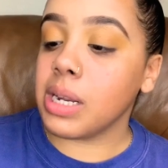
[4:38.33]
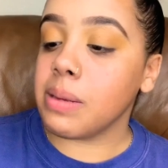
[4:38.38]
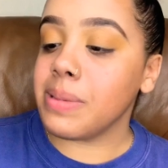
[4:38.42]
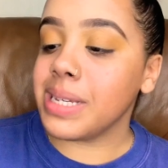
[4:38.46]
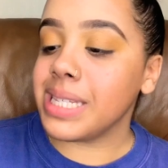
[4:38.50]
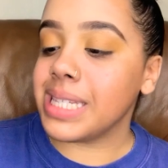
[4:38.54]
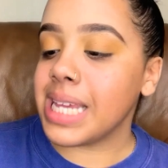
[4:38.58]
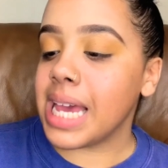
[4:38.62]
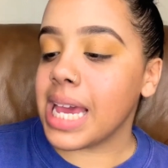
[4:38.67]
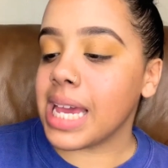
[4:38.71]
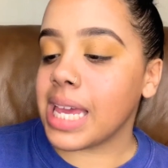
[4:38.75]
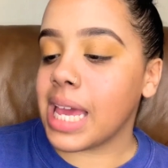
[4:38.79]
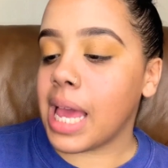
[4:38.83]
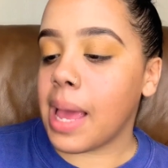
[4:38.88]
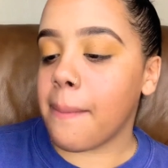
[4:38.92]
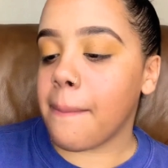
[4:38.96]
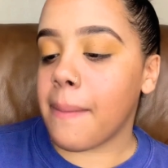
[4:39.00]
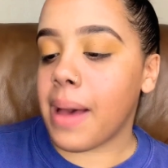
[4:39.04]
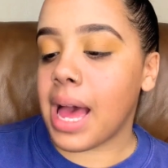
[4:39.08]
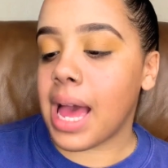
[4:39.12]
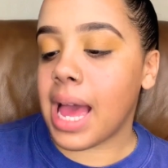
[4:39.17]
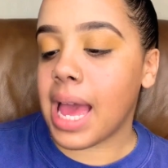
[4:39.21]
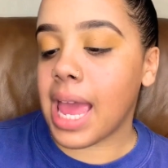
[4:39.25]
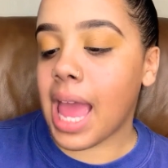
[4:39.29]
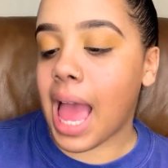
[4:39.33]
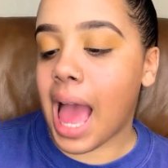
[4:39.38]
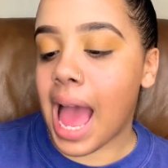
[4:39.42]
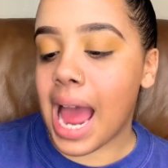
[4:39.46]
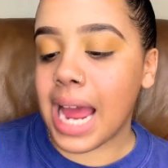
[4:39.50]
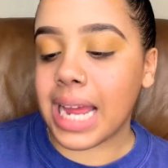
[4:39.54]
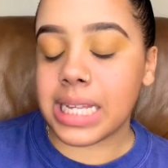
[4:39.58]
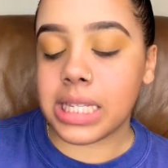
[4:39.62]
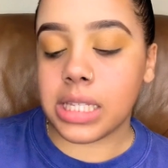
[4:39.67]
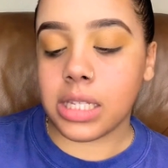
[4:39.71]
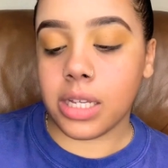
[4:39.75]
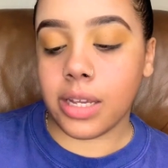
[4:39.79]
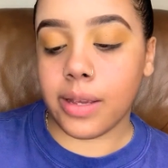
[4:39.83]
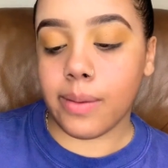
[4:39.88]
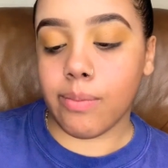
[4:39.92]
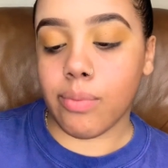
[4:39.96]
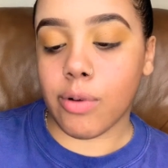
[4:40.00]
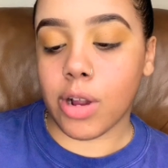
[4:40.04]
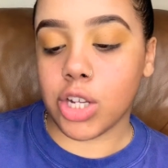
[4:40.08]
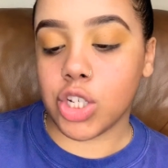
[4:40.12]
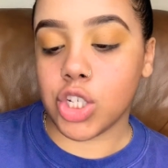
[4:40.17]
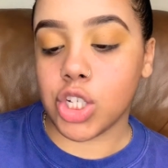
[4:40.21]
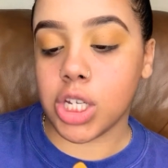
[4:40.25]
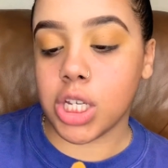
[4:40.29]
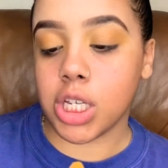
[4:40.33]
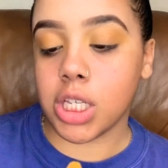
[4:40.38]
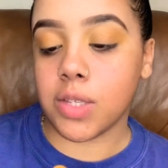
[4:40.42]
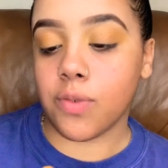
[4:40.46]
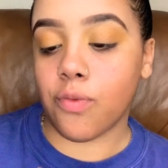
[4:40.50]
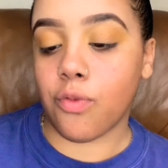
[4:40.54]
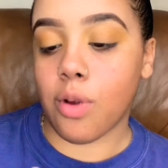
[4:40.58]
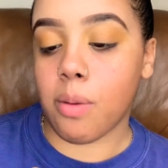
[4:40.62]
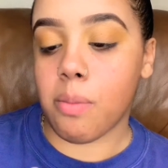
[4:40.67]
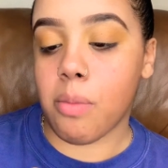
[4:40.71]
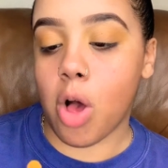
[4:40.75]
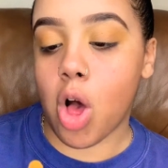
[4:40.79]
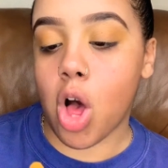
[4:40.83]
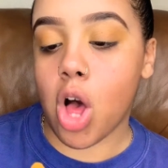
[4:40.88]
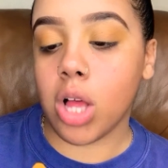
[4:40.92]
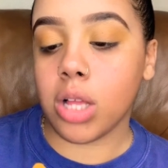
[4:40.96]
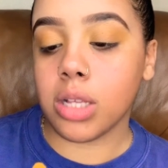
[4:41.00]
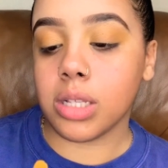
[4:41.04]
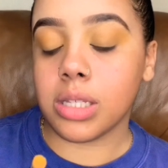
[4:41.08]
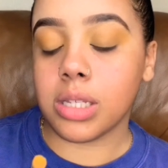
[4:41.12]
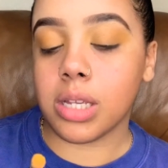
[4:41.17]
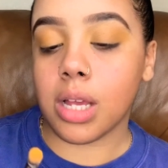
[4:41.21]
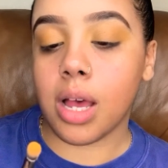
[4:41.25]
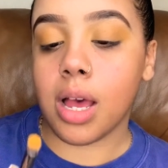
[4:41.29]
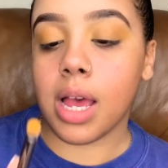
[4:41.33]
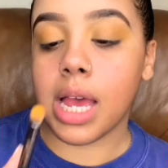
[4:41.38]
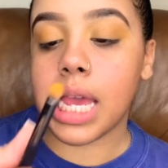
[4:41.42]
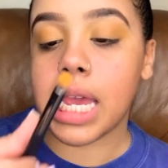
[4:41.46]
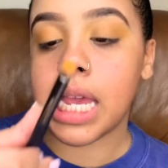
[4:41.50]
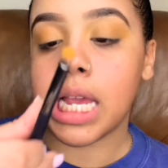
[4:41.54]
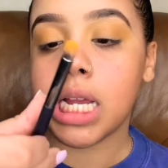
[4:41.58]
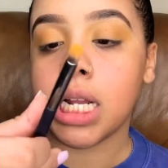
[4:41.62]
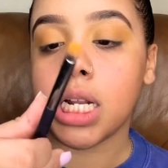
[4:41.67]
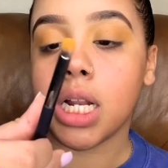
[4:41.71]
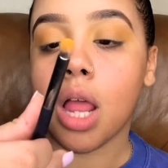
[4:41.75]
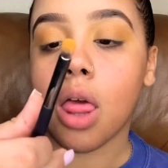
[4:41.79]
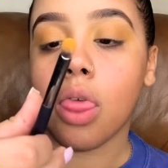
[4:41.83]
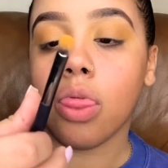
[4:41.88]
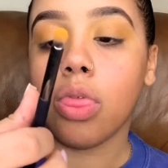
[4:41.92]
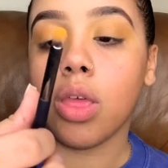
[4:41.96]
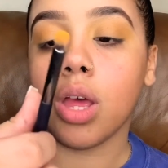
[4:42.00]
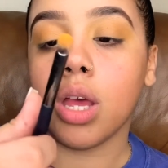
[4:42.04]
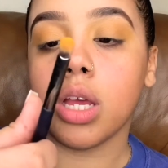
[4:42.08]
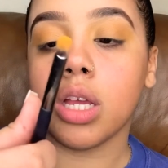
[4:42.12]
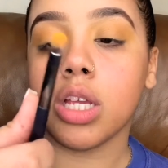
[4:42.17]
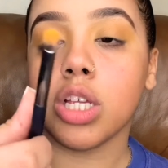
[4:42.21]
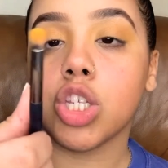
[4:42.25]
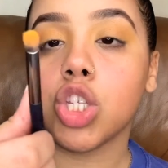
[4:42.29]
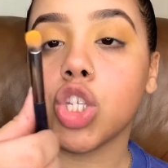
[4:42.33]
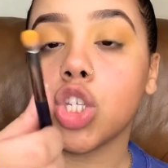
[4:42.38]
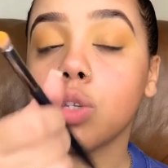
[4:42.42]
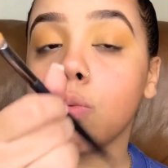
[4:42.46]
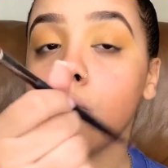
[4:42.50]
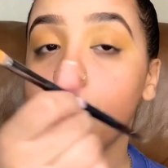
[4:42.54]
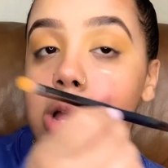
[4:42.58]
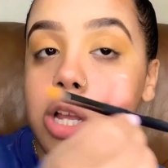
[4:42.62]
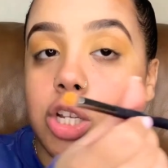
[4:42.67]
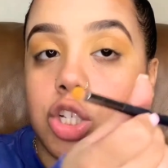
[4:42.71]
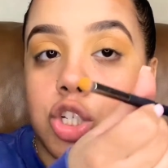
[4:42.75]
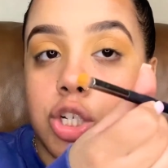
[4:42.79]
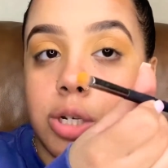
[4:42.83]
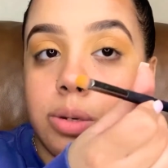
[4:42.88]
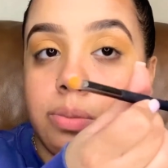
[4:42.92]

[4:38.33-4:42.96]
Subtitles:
going to be taking my IT brushes from Ulta in the smudger